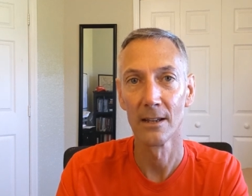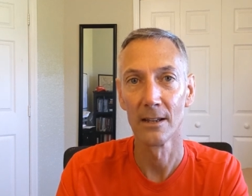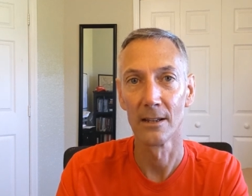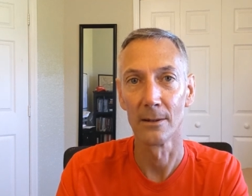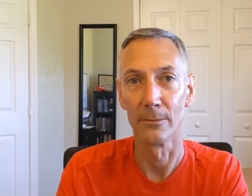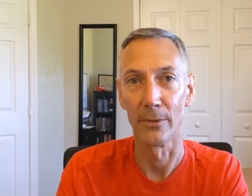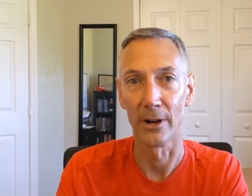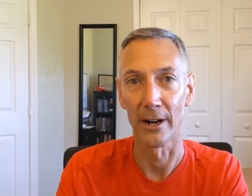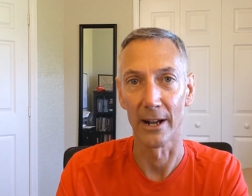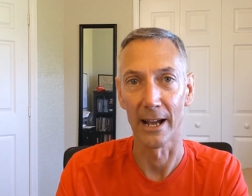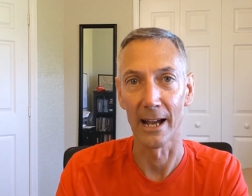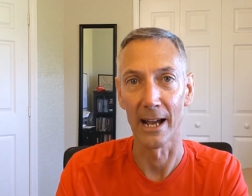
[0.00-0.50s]

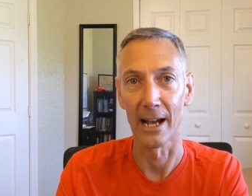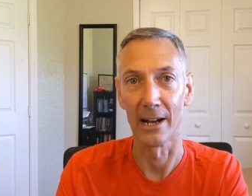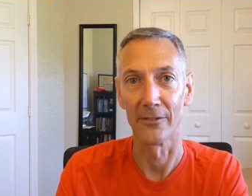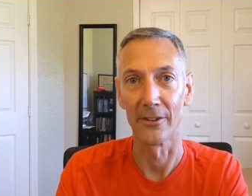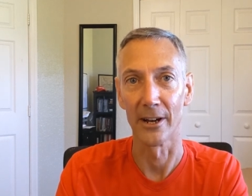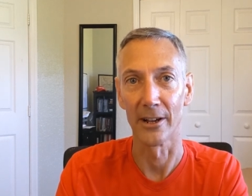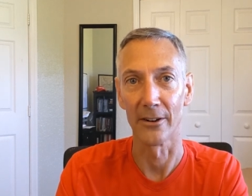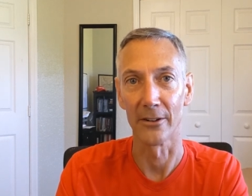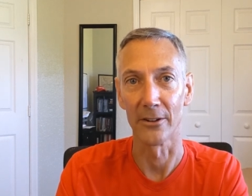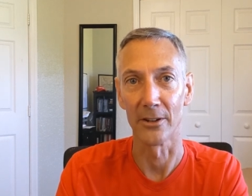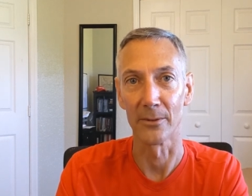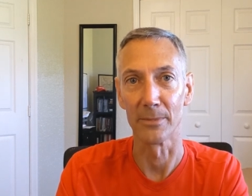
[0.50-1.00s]
But I have
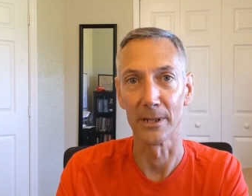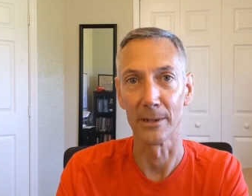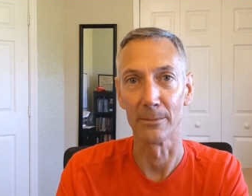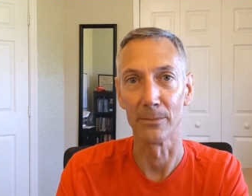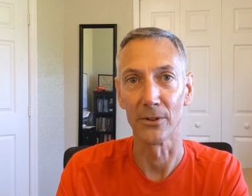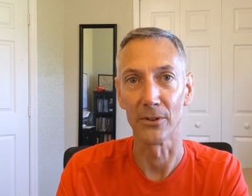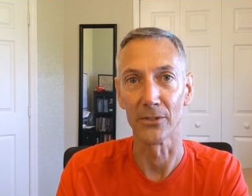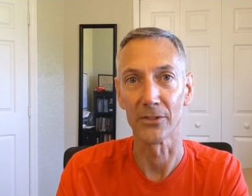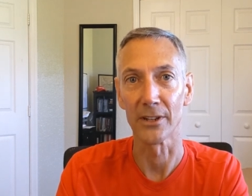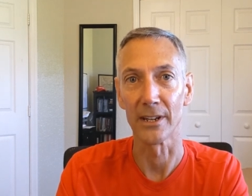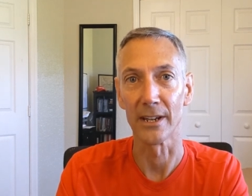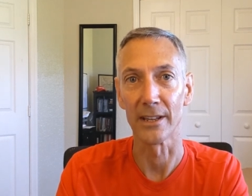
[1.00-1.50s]
had other people
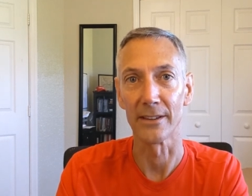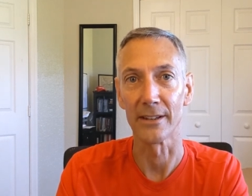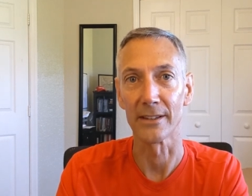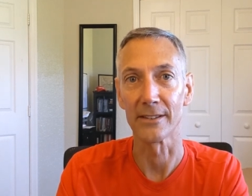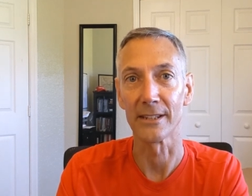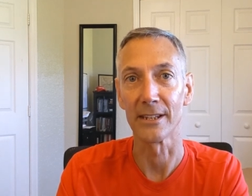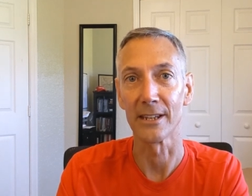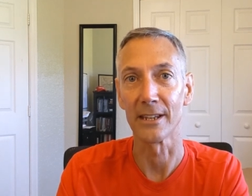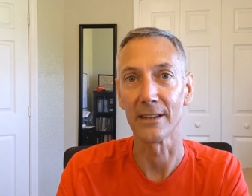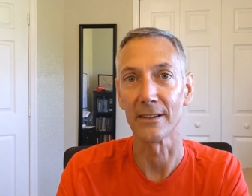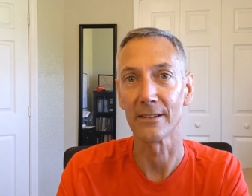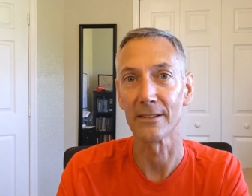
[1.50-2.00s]
say that
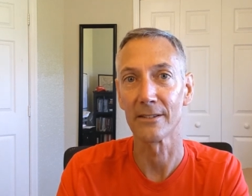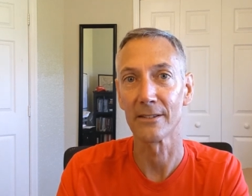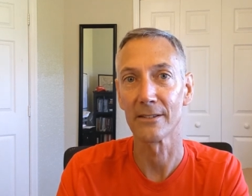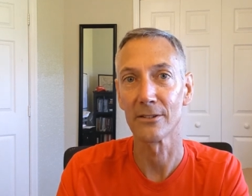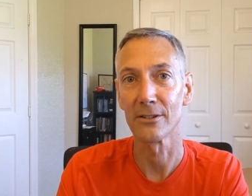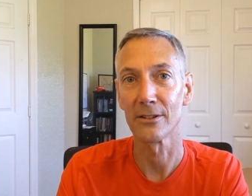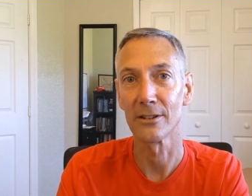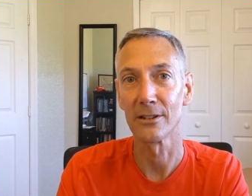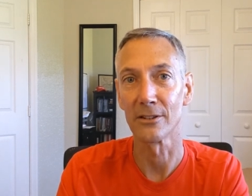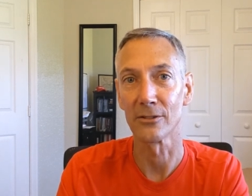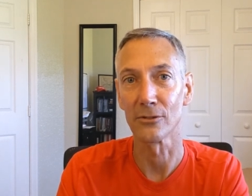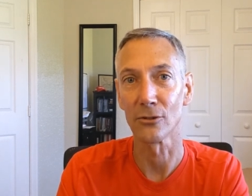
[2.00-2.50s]

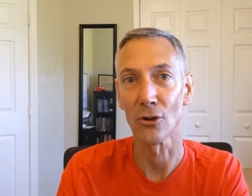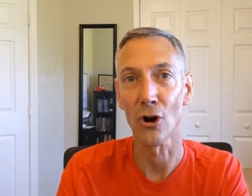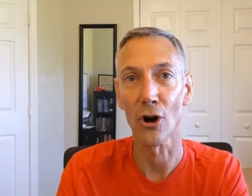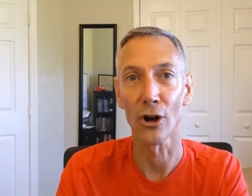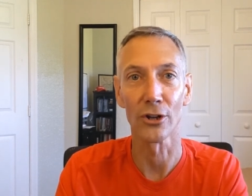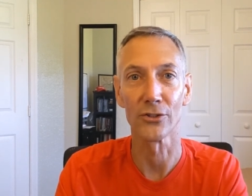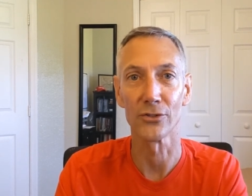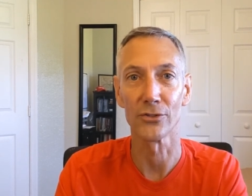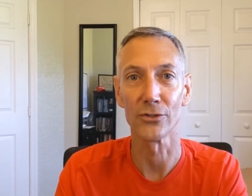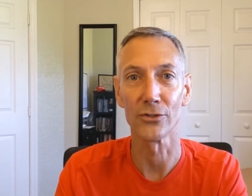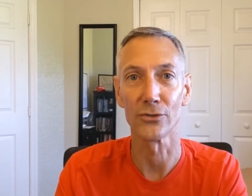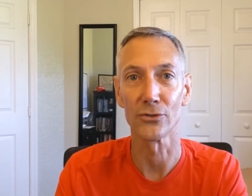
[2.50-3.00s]
as long
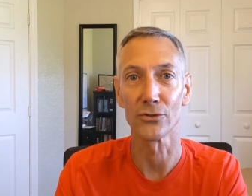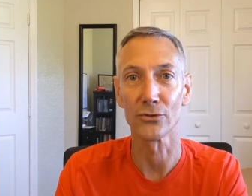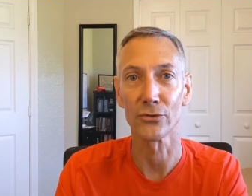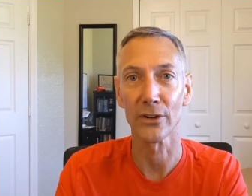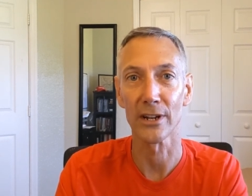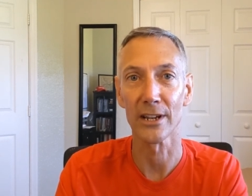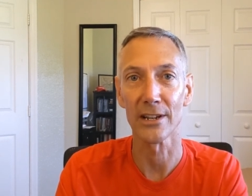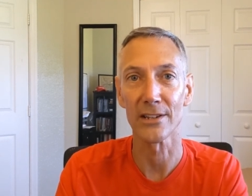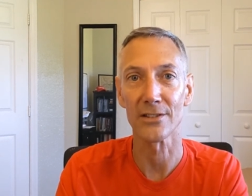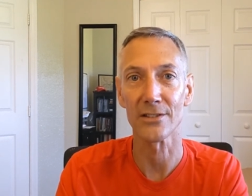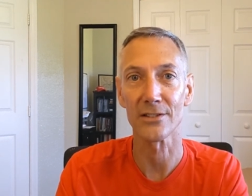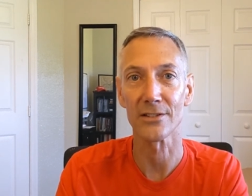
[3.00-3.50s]
as you
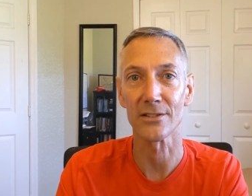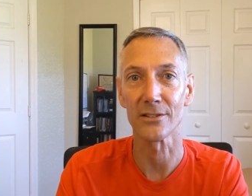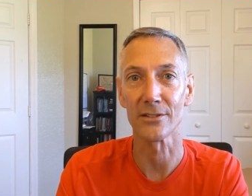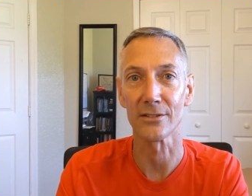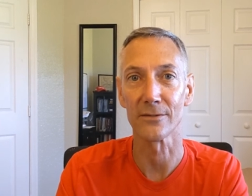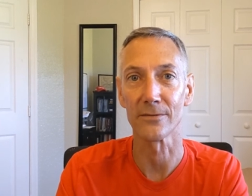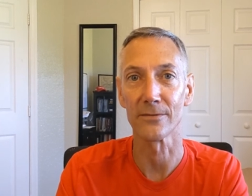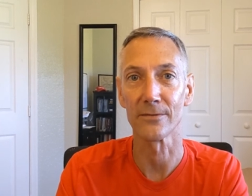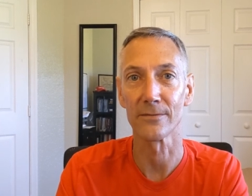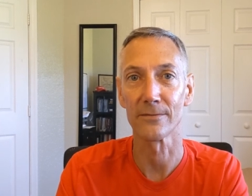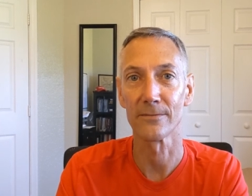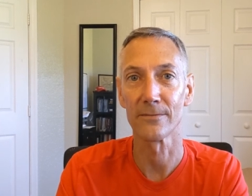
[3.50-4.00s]
trace the
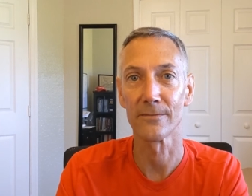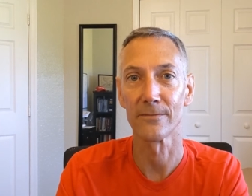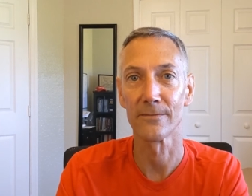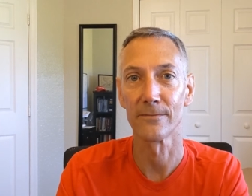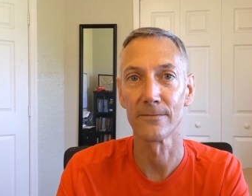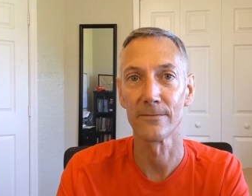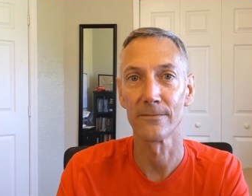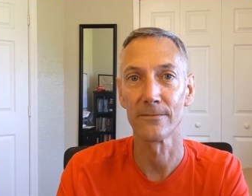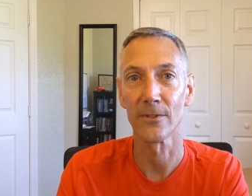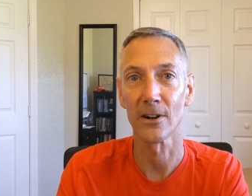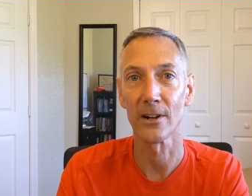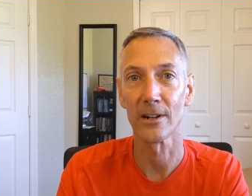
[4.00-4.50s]

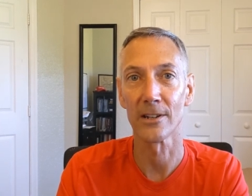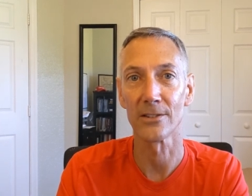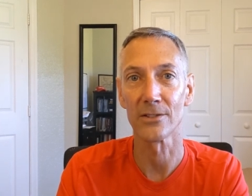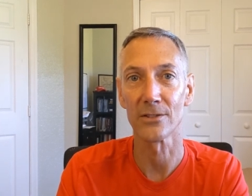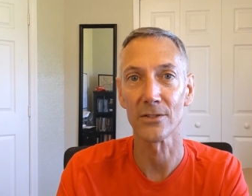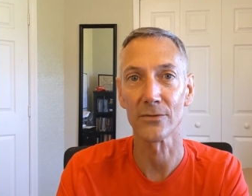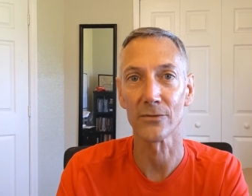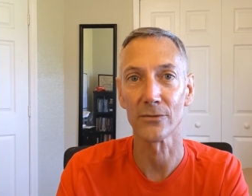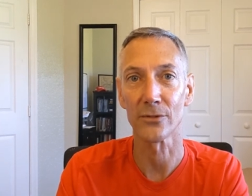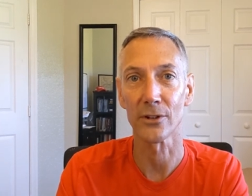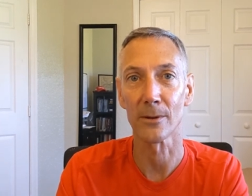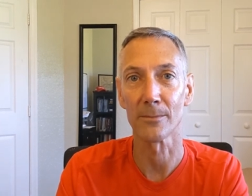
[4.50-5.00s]
funds
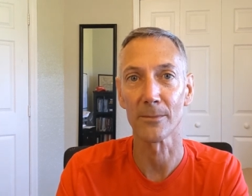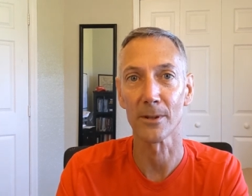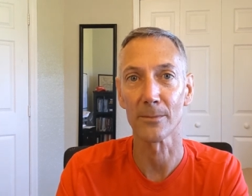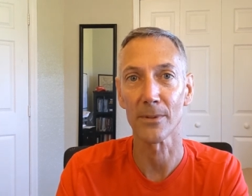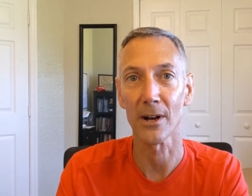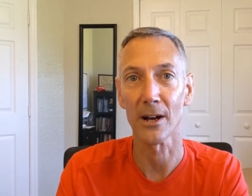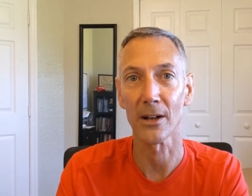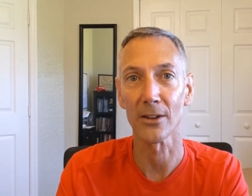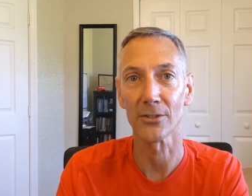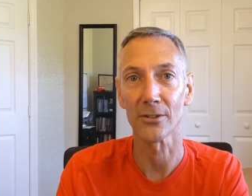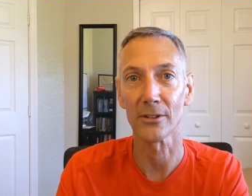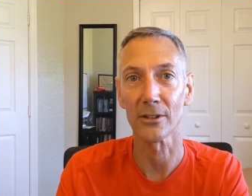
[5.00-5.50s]
from the
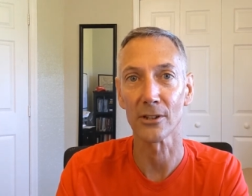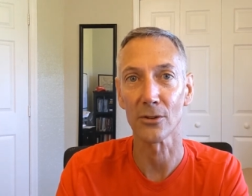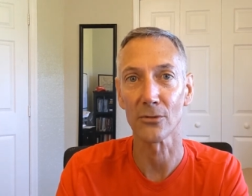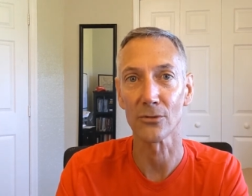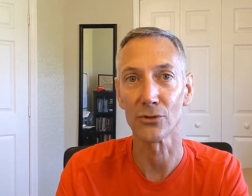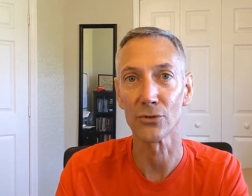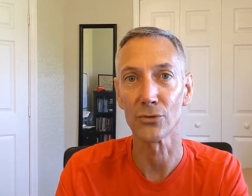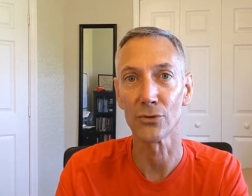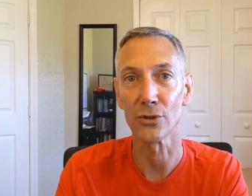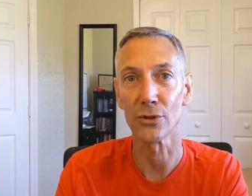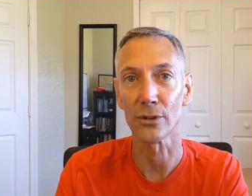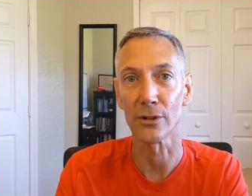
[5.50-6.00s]
policy loan
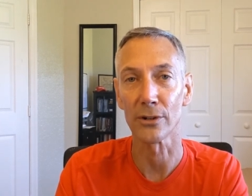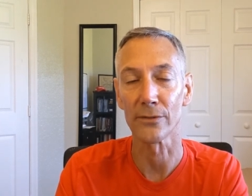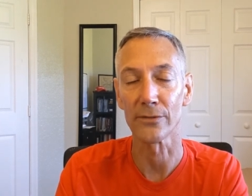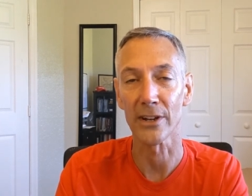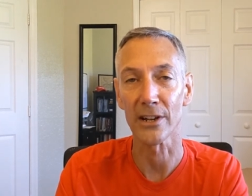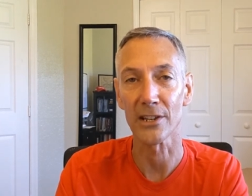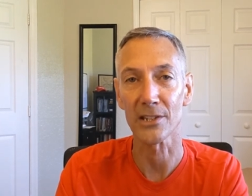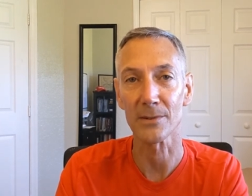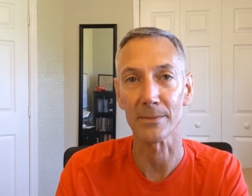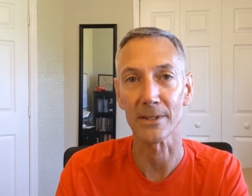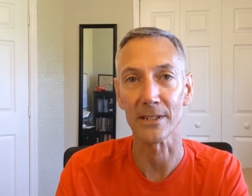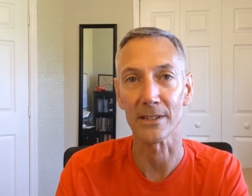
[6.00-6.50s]
to your
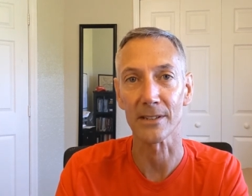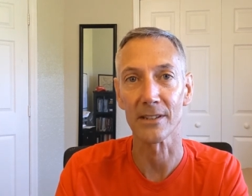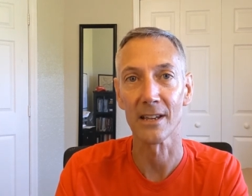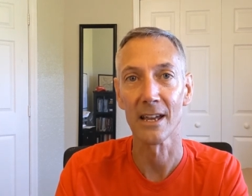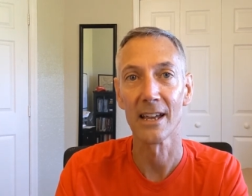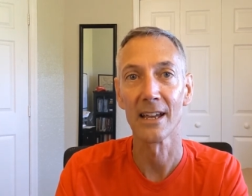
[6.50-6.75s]
investment,